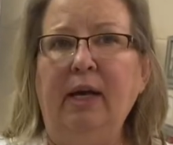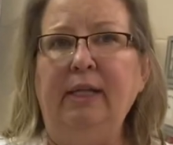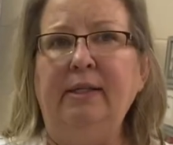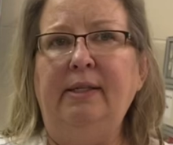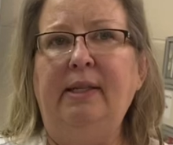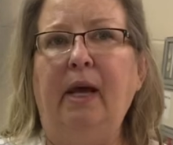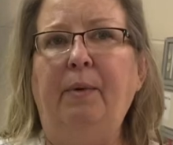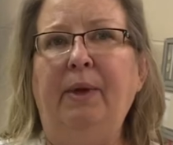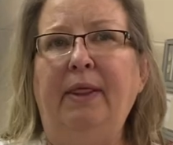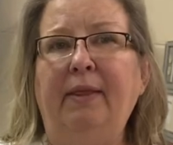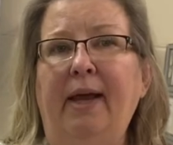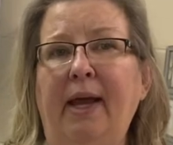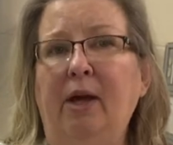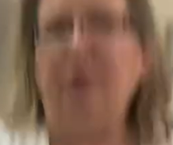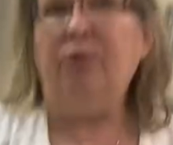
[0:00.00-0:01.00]
and so in
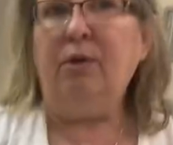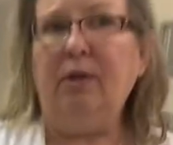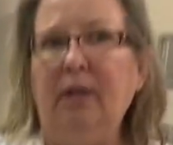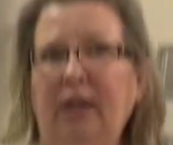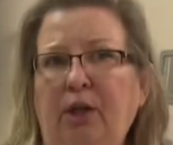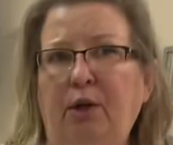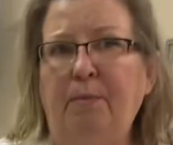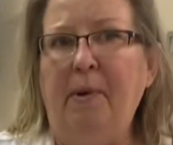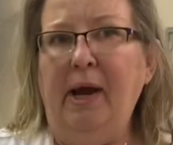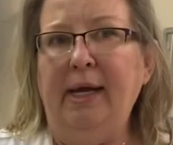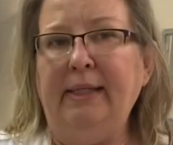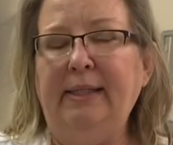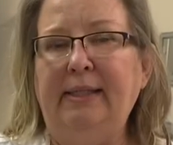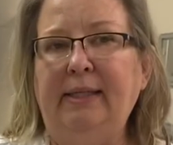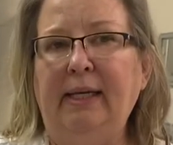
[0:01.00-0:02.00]
the elderly, you might
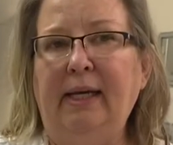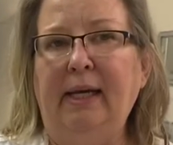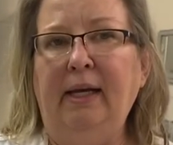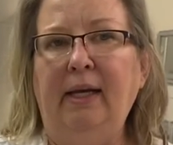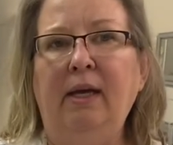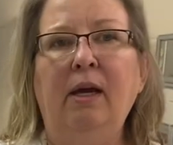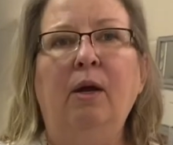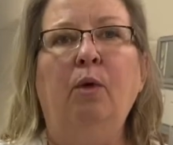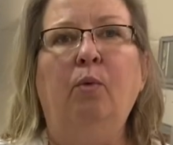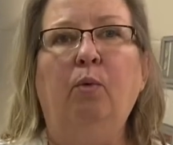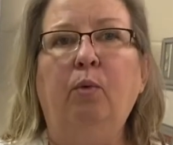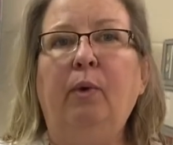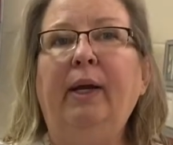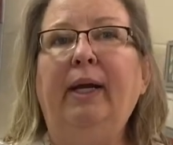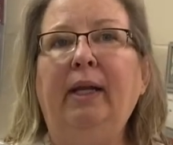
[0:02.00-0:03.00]
see
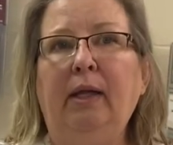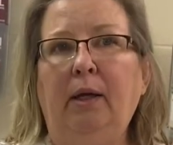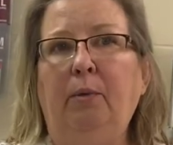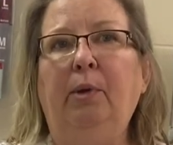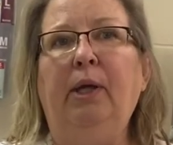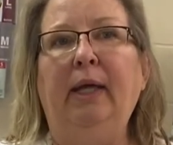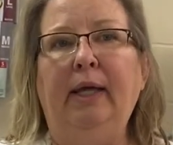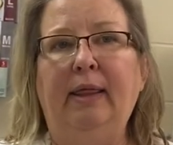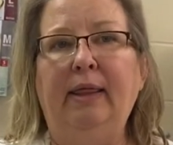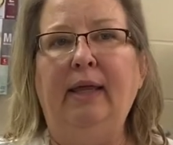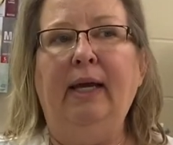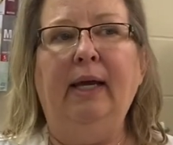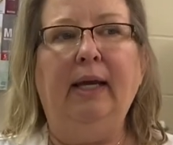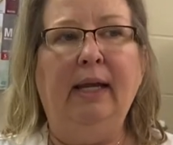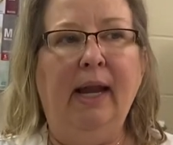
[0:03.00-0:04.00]
really, really
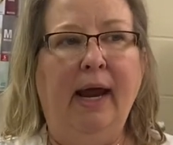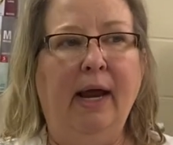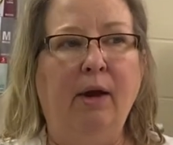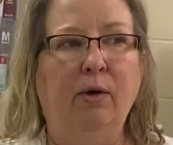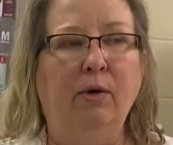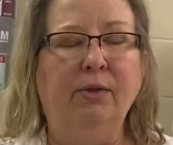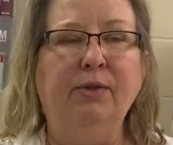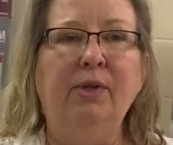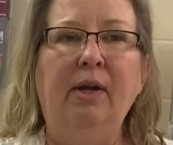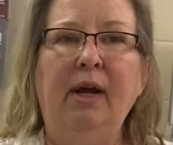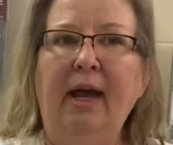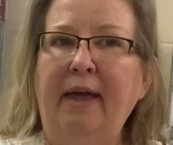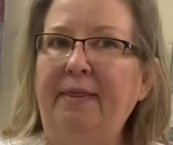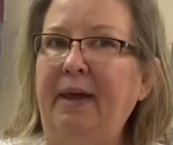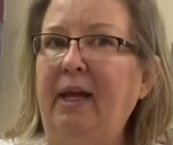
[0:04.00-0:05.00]
thick nails,
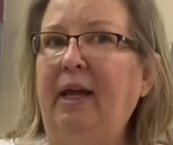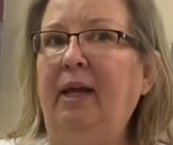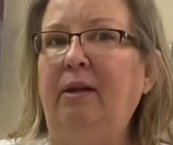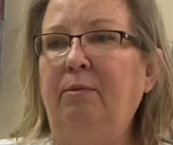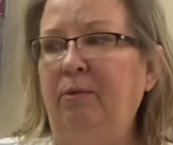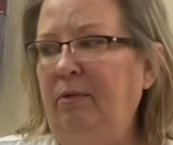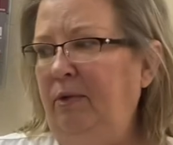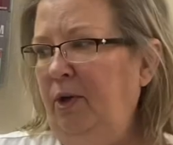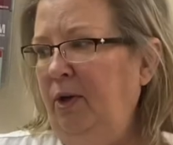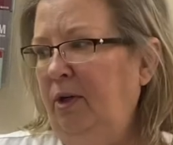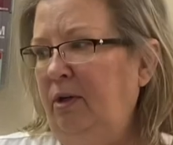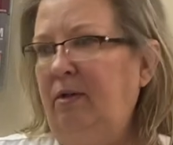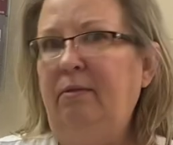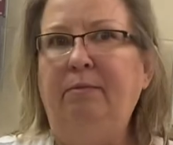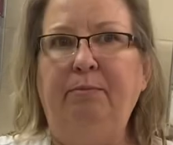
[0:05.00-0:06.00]
and they can
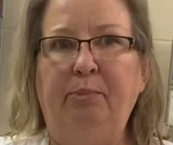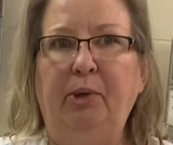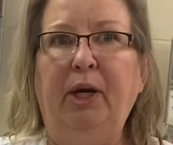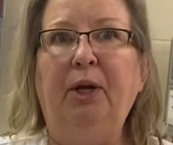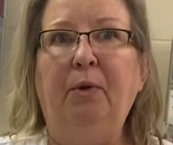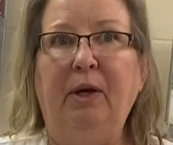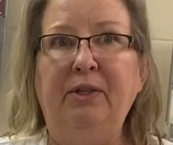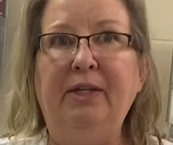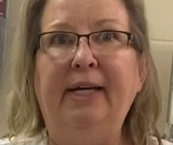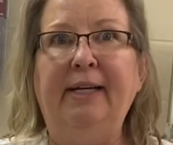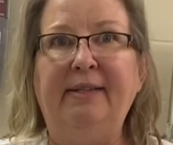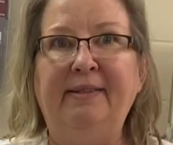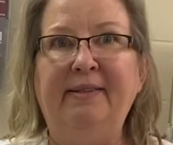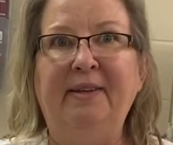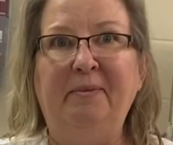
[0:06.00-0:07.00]
look pretty
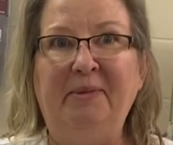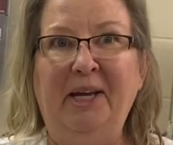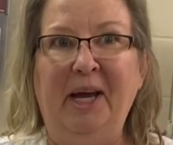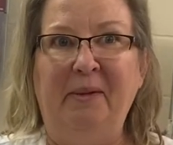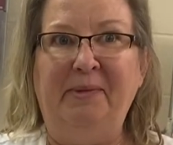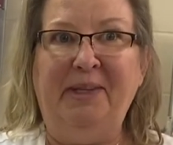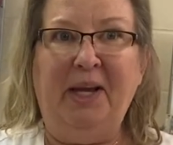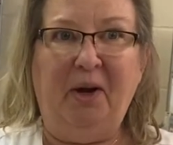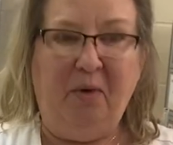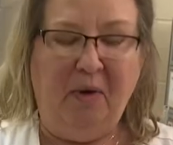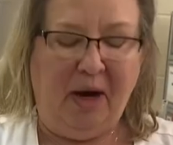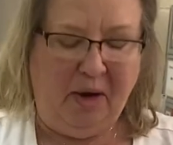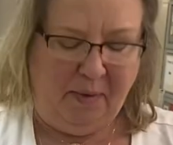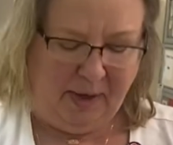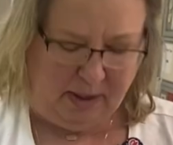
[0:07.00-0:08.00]
grotesque sometimes. They
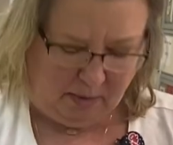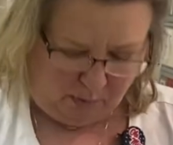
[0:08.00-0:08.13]
grow in a